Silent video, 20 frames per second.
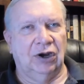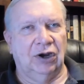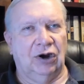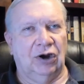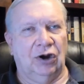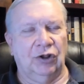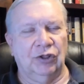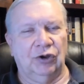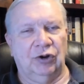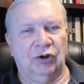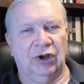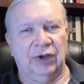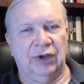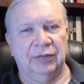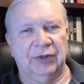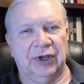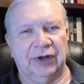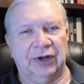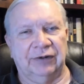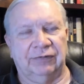Although I'm
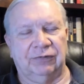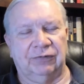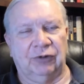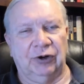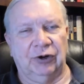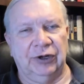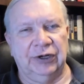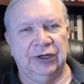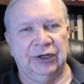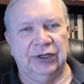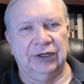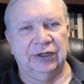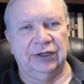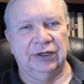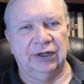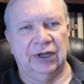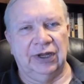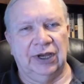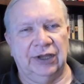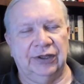not a
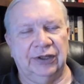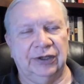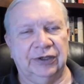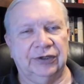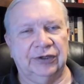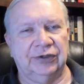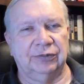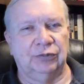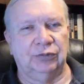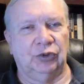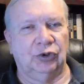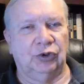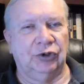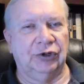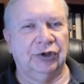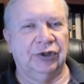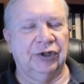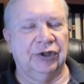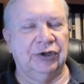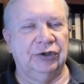Freudian, I think it's
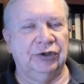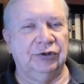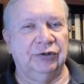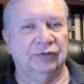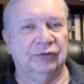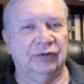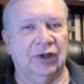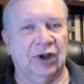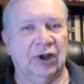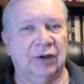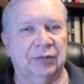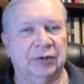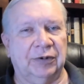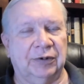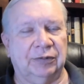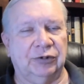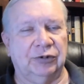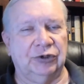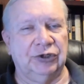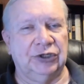important that you develop an
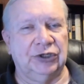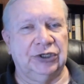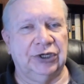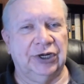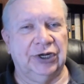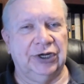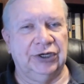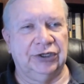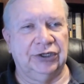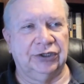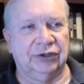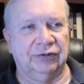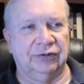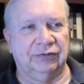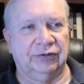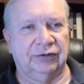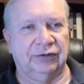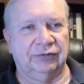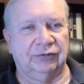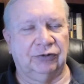appreciation
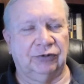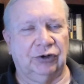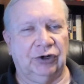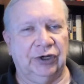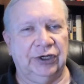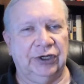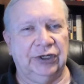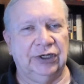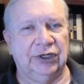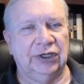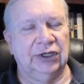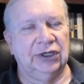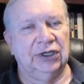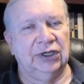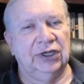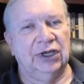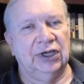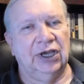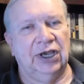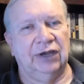for Freud,
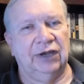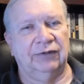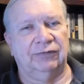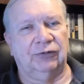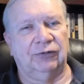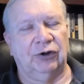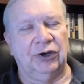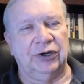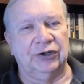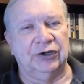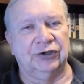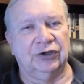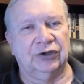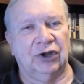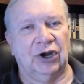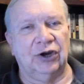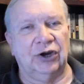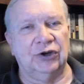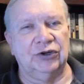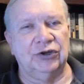and Freud is
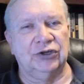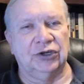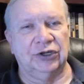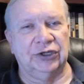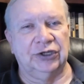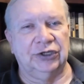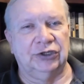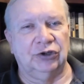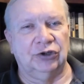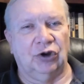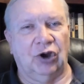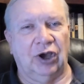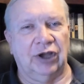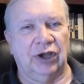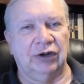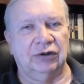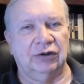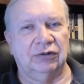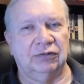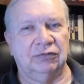largely
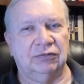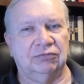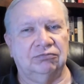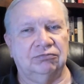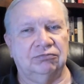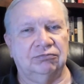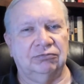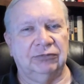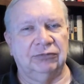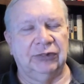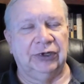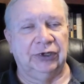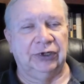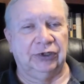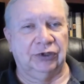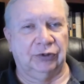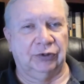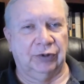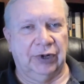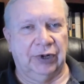taught
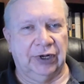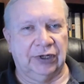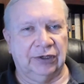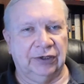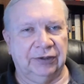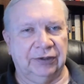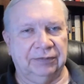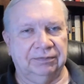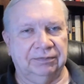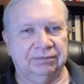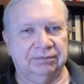incorrectly.